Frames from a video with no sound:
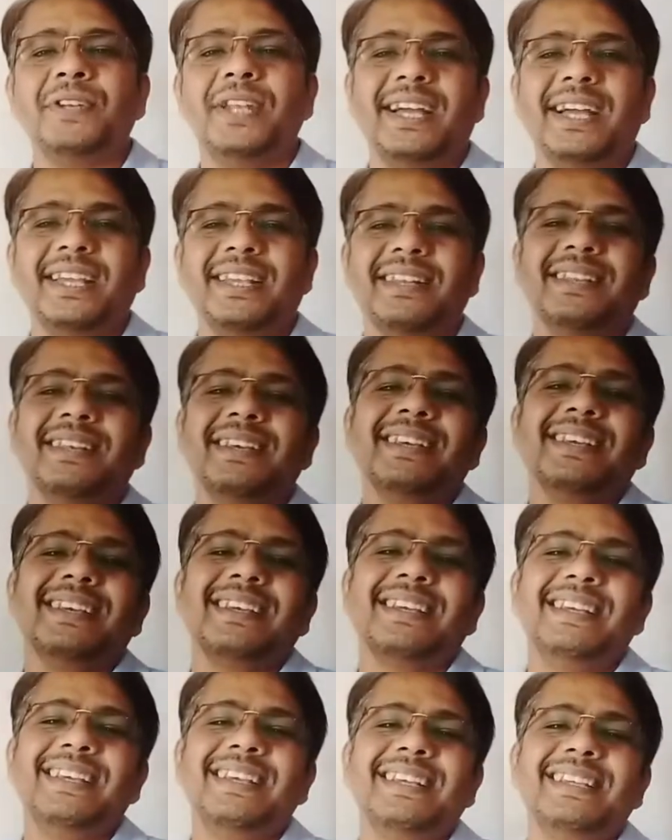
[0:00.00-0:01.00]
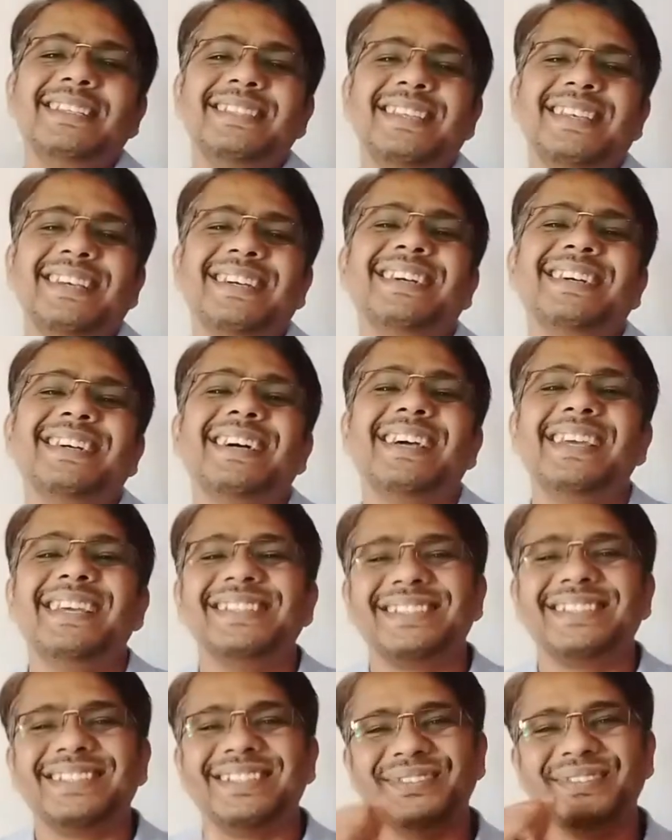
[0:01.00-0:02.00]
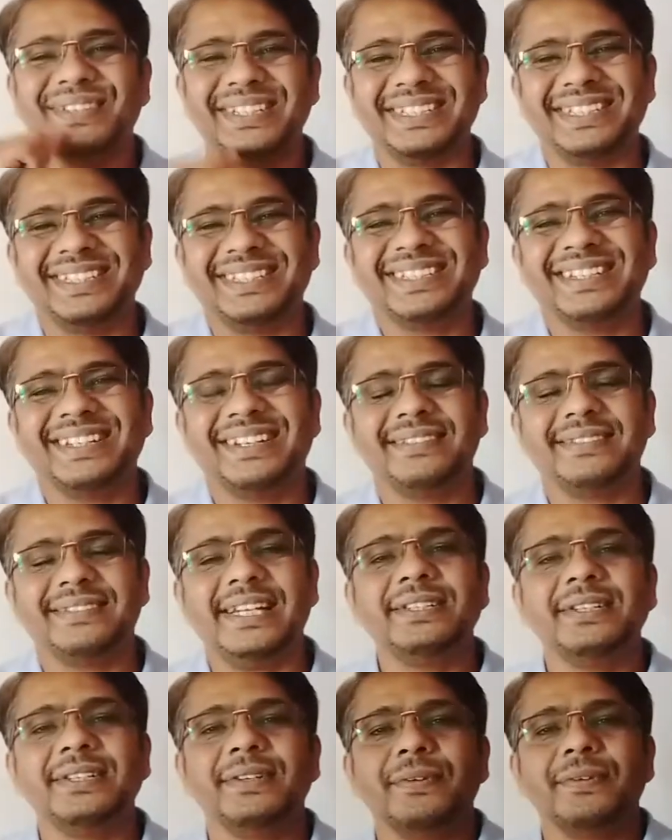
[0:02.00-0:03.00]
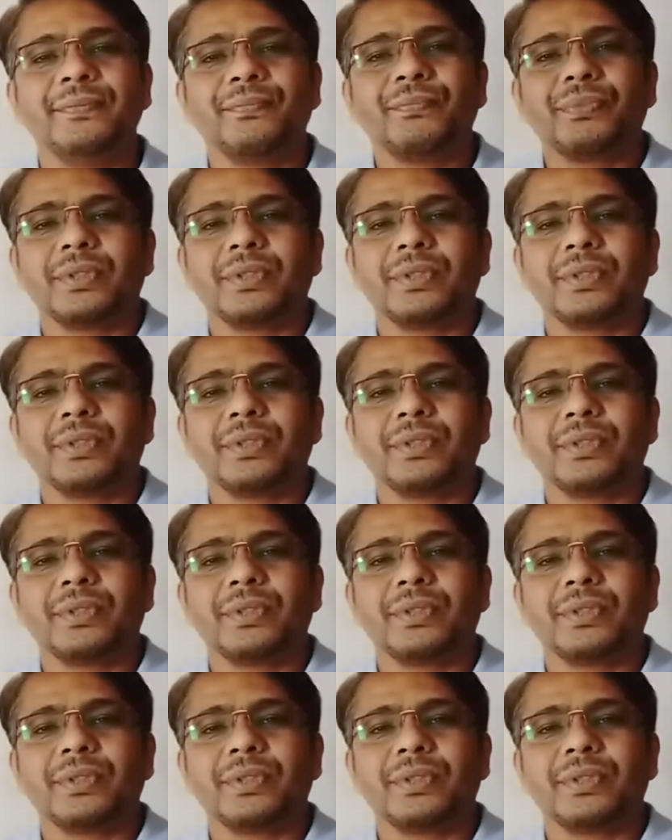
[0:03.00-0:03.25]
of 9 is 81, right?